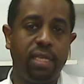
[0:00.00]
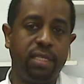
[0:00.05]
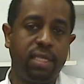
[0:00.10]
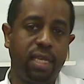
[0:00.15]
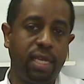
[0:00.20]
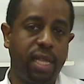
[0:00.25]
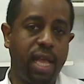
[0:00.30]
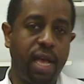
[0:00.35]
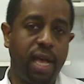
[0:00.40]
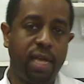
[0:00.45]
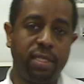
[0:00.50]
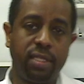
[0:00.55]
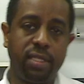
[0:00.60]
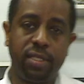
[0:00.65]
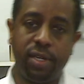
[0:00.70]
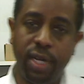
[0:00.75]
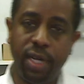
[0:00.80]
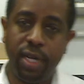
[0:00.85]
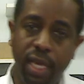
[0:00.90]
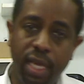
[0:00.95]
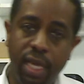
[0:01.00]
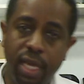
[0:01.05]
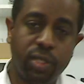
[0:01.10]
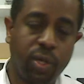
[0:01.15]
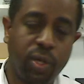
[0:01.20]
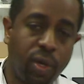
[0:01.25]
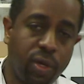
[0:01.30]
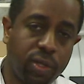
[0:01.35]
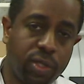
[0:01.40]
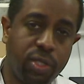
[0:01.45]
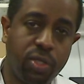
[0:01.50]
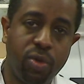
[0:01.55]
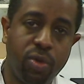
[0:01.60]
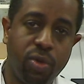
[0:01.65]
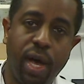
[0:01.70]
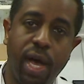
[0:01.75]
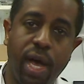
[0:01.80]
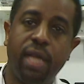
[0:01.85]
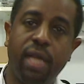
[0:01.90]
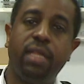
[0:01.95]
is it has 3
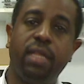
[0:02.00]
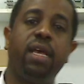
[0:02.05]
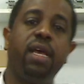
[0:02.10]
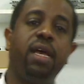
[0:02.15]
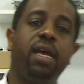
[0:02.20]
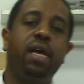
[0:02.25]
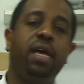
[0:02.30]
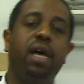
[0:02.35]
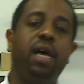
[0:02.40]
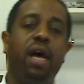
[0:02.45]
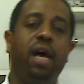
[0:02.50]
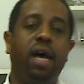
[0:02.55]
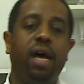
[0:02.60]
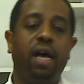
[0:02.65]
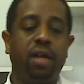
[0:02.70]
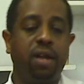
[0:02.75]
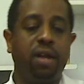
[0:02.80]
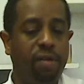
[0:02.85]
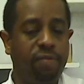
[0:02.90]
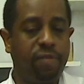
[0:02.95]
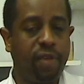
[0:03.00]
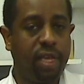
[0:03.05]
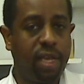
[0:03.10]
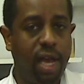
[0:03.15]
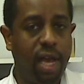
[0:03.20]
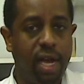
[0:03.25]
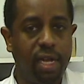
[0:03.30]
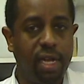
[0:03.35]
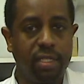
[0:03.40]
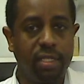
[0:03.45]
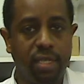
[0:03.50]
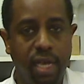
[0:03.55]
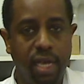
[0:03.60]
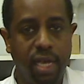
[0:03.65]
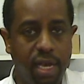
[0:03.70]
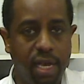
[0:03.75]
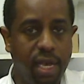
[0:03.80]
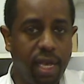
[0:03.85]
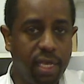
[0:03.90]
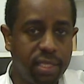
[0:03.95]
slots to add graphic
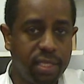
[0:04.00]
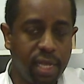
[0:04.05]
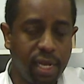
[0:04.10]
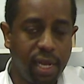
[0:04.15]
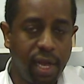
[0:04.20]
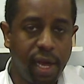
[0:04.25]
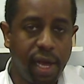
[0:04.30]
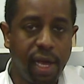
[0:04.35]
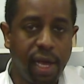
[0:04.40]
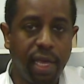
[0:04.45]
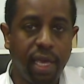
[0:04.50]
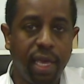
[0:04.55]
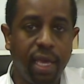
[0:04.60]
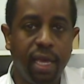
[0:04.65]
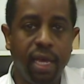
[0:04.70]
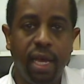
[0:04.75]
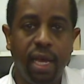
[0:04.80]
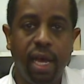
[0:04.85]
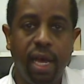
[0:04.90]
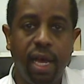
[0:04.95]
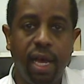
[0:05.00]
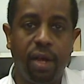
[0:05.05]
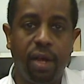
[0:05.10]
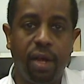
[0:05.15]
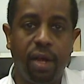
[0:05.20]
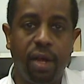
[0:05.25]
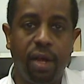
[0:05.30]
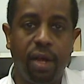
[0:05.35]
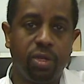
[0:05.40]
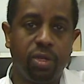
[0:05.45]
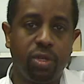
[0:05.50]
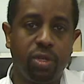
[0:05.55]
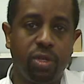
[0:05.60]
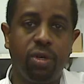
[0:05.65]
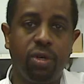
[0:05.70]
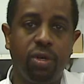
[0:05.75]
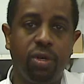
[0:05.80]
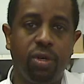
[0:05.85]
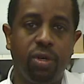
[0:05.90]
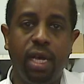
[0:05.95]
cards, SLI, and
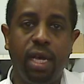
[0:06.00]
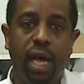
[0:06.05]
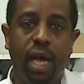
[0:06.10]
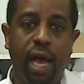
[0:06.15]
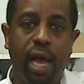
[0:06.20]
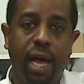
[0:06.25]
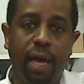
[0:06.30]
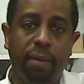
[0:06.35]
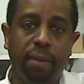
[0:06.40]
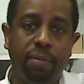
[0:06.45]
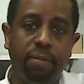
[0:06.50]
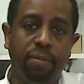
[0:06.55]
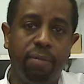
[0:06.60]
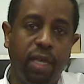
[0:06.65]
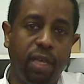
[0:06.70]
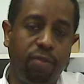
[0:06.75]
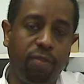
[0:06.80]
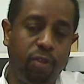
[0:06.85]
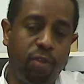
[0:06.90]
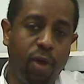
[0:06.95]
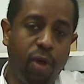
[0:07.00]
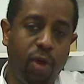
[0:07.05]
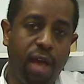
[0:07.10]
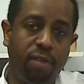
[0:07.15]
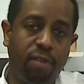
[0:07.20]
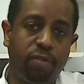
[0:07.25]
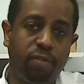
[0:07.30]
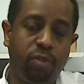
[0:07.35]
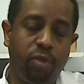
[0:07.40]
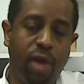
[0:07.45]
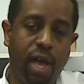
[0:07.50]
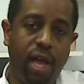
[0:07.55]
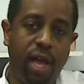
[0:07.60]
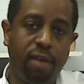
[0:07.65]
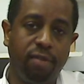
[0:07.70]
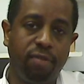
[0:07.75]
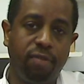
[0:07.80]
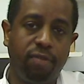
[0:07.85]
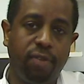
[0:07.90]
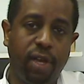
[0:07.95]
also if you have
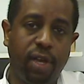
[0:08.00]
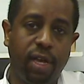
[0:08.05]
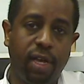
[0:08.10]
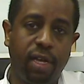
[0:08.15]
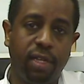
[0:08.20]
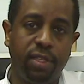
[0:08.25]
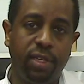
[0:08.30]
to have